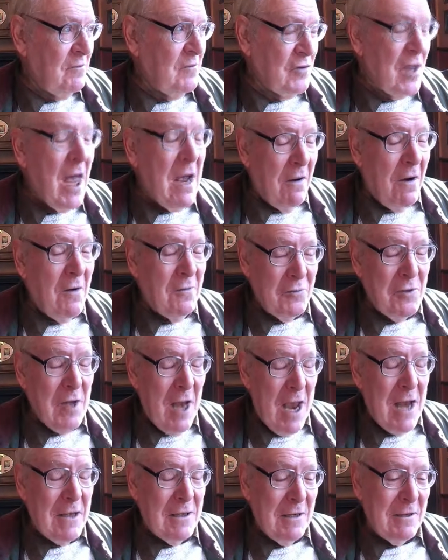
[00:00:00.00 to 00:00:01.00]
I'm
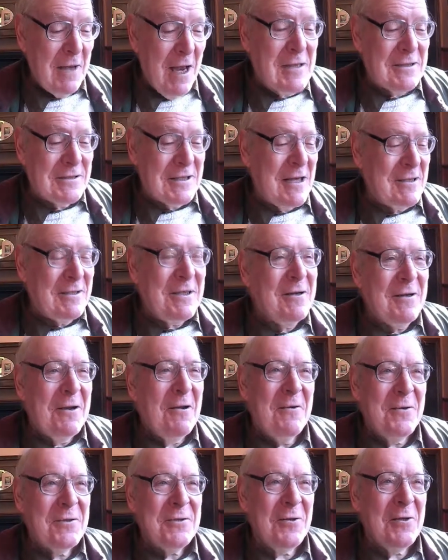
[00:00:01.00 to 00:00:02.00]
glad that they said you
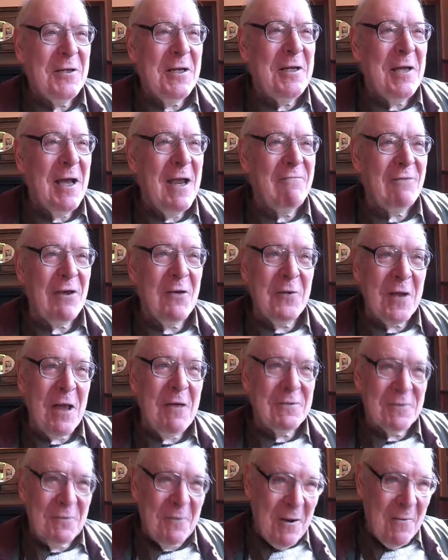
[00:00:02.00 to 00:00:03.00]
can't join the Navy, well,
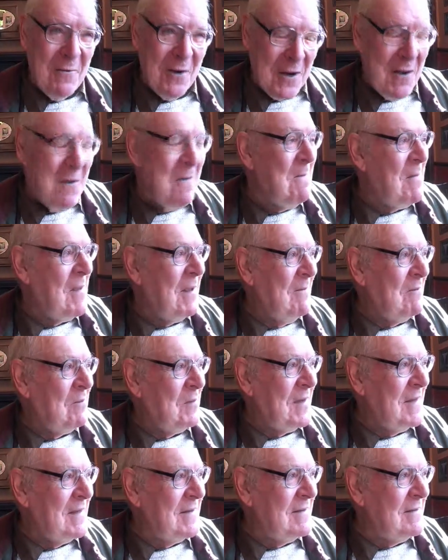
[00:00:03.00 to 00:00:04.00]
that's what I wanted.
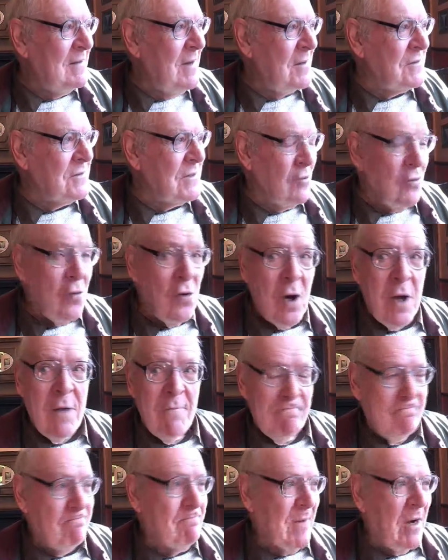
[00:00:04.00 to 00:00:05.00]
I said, all
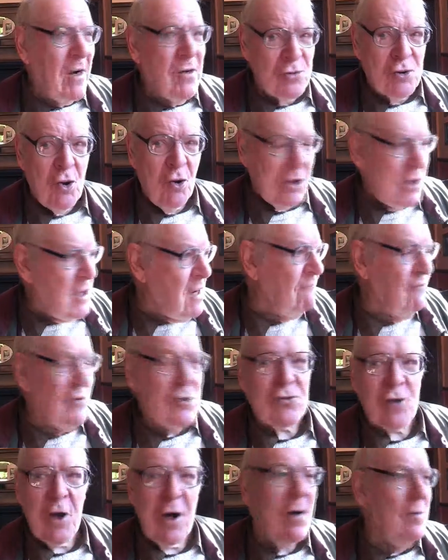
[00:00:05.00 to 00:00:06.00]
right, I'll join the
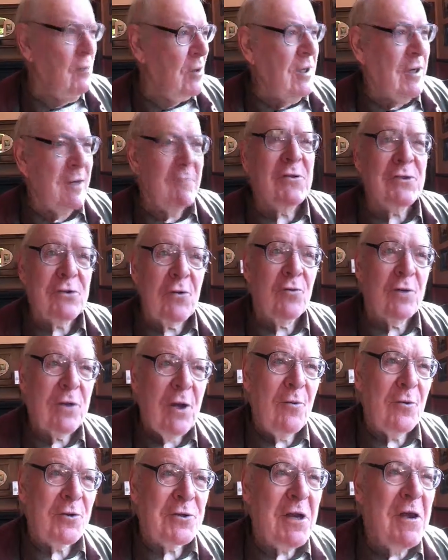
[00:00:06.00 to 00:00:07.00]
infantry. I want to get myself
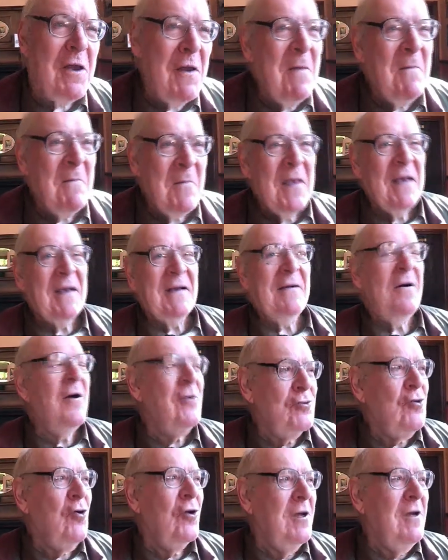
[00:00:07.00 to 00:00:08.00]
killed, see?
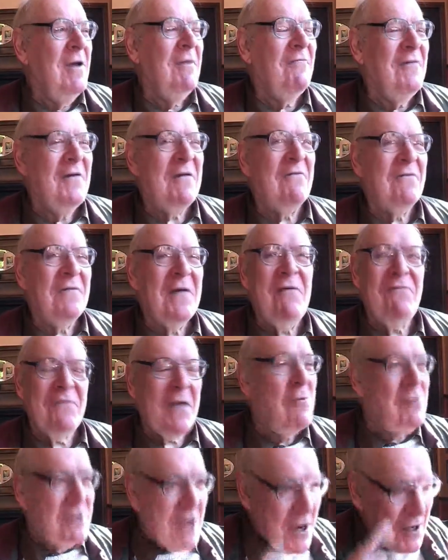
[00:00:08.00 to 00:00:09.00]
I'll join the infantry.
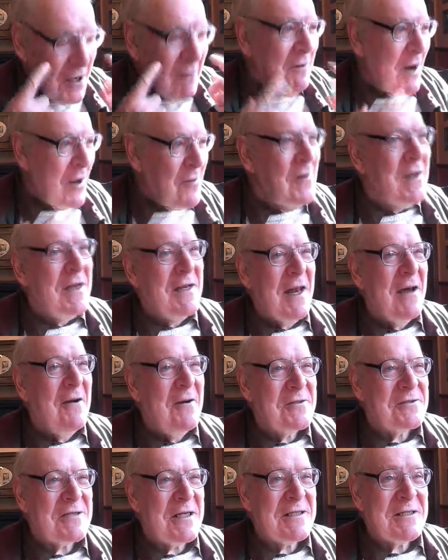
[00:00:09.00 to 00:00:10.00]
If they'll take a bloke with
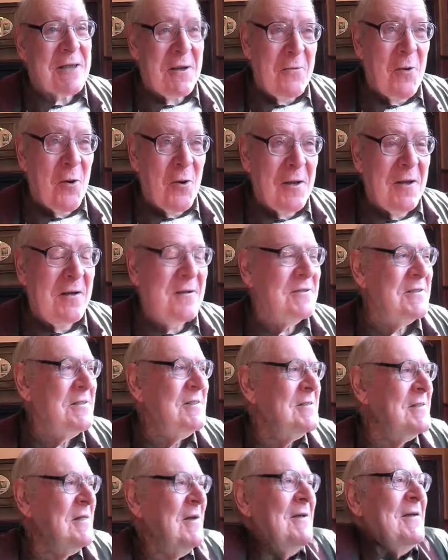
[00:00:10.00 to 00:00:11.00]
glasses, I wore
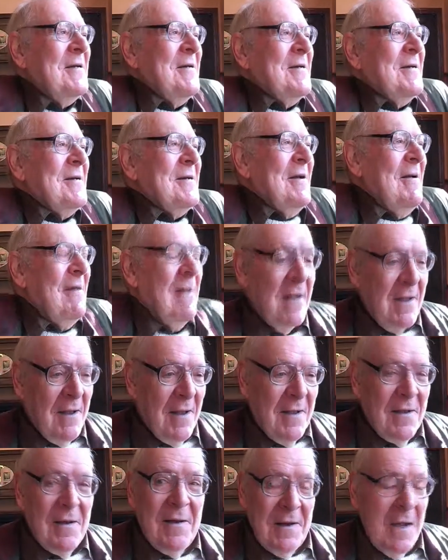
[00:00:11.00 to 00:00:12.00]
glasses.
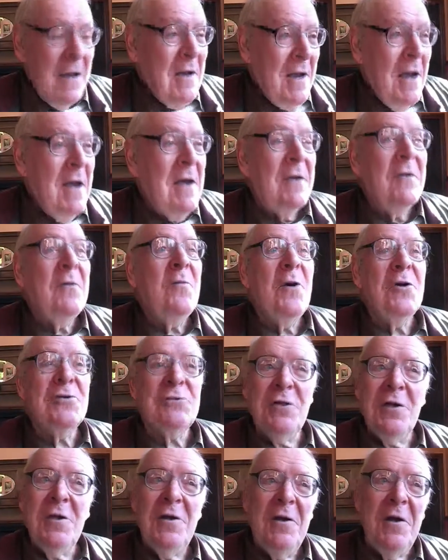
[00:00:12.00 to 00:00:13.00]
And Ed
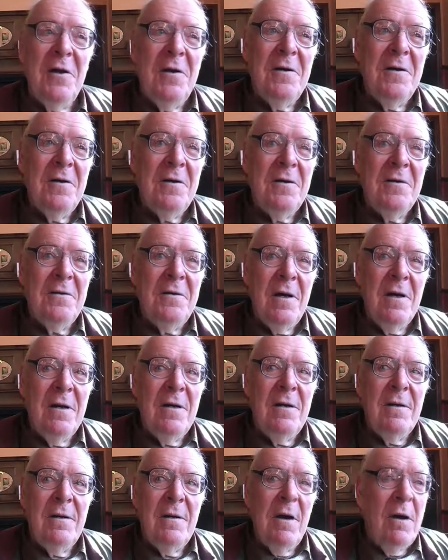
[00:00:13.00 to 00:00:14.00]
wasn't
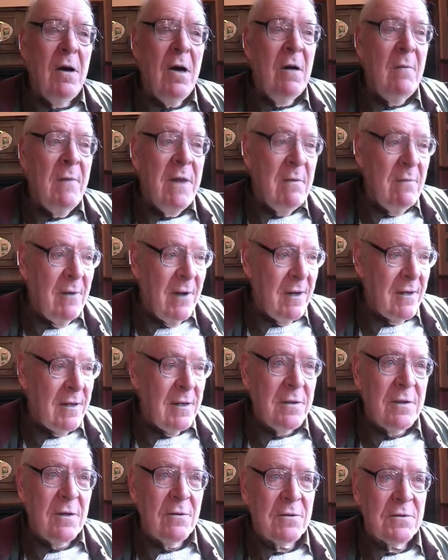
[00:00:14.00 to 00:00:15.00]
army
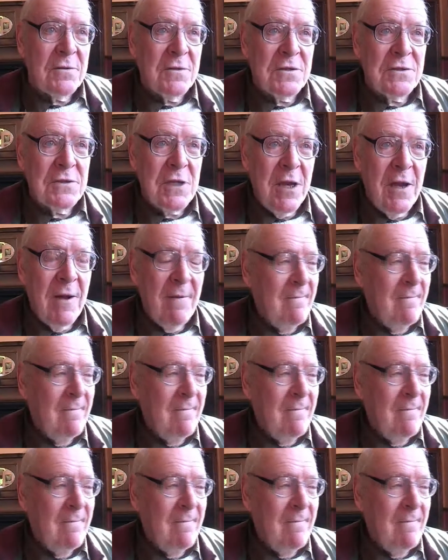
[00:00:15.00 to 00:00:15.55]
bloody doctors there.